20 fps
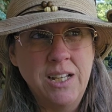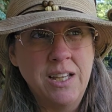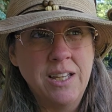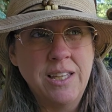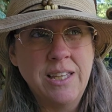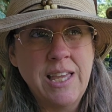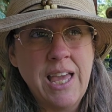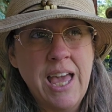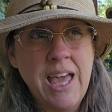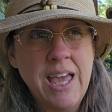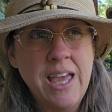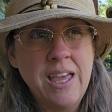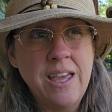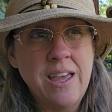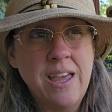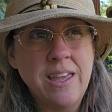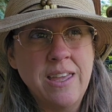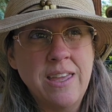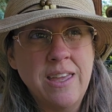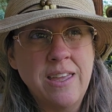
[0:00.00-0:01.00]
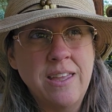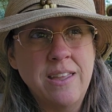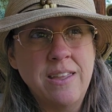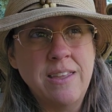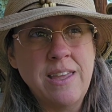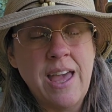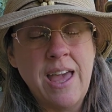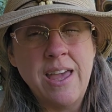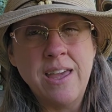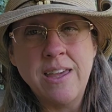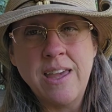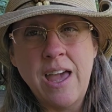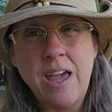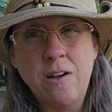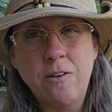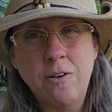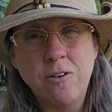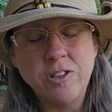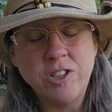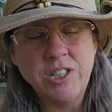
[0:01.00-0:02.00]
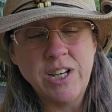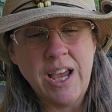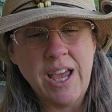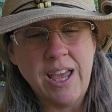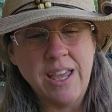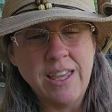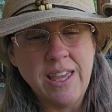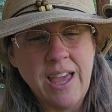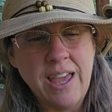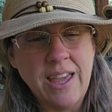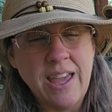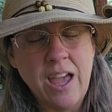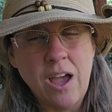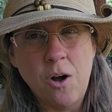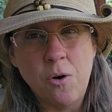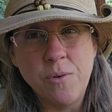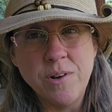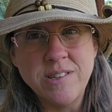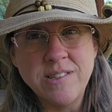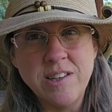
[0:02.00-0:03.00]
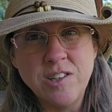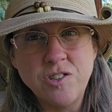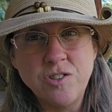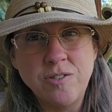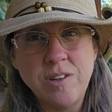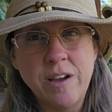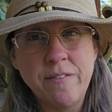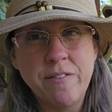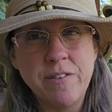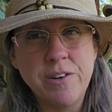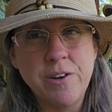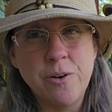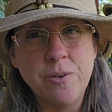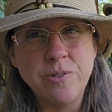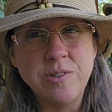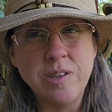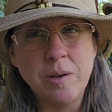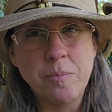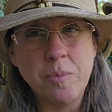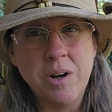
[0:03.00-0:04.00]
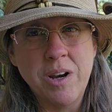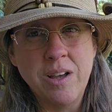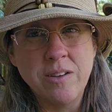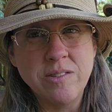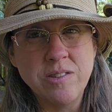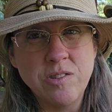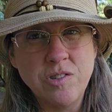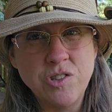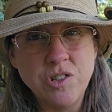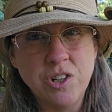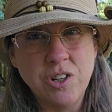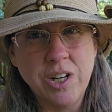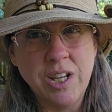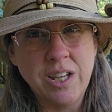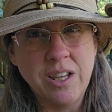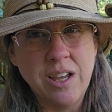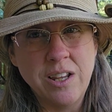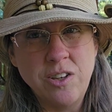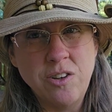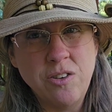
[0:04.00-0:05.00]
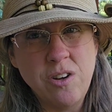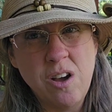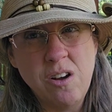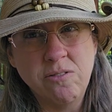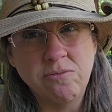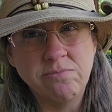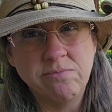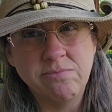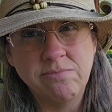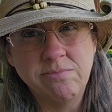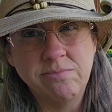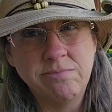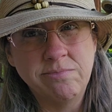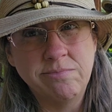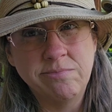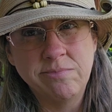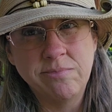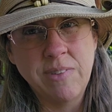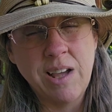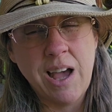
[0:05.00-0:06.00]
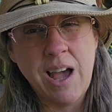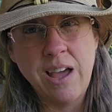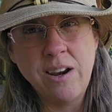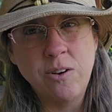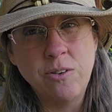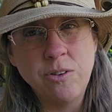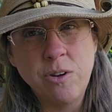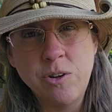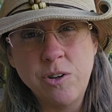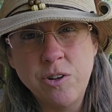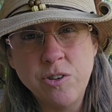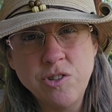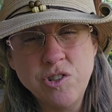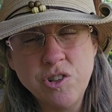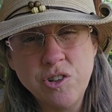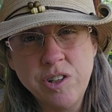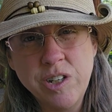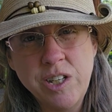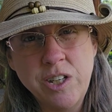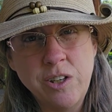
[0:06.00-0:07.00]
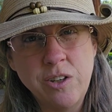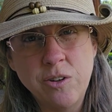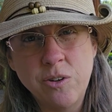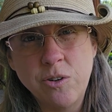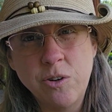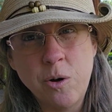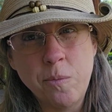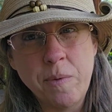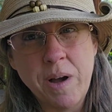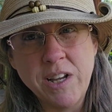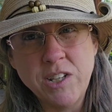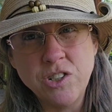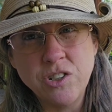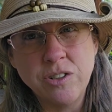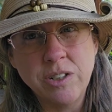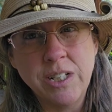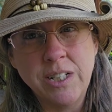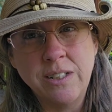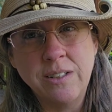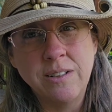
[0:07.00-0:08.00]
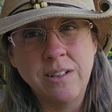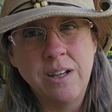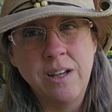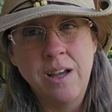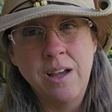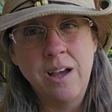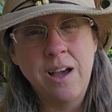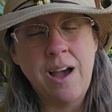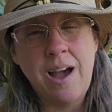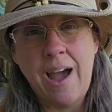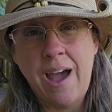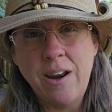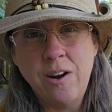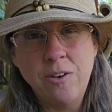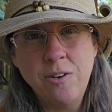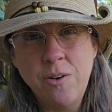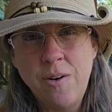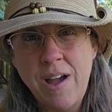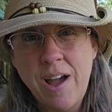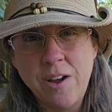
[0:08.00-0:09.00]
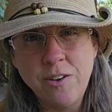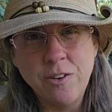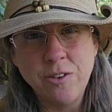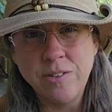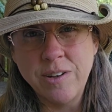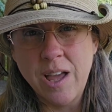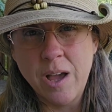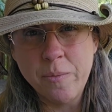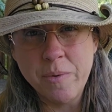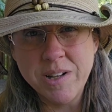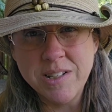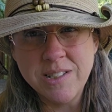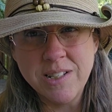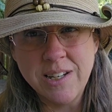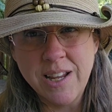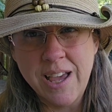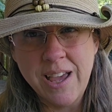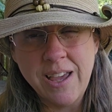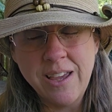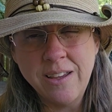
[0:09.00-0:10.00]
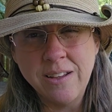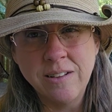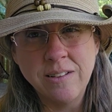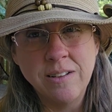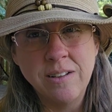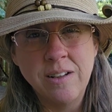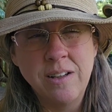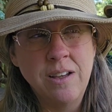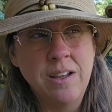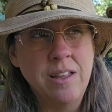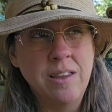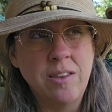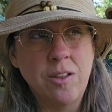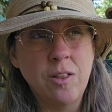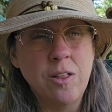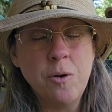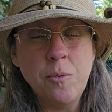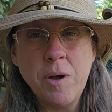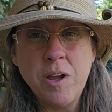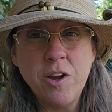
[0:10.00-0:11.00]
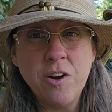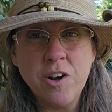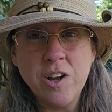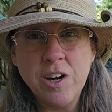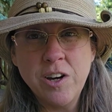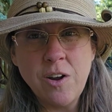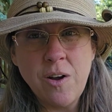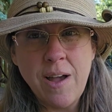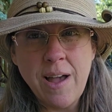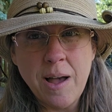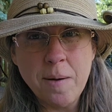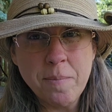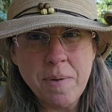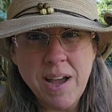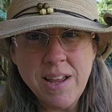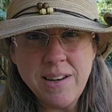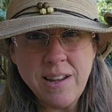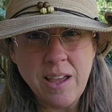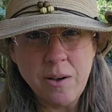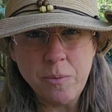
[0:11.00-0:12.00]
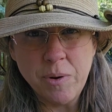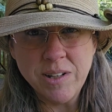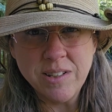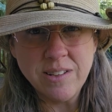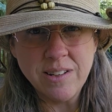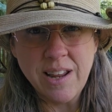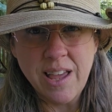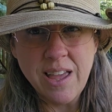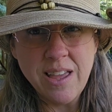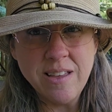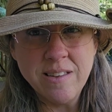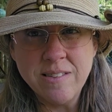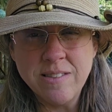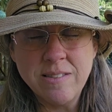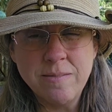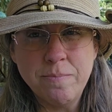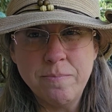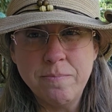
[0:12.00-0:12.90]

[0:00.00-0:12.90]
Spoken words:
K and K Crochet, KK always says you never know someone else's journey, and you don't. I don't know your journey. You don't know my journey. I don't know how your day went today. The only way you're going to know how my day went today is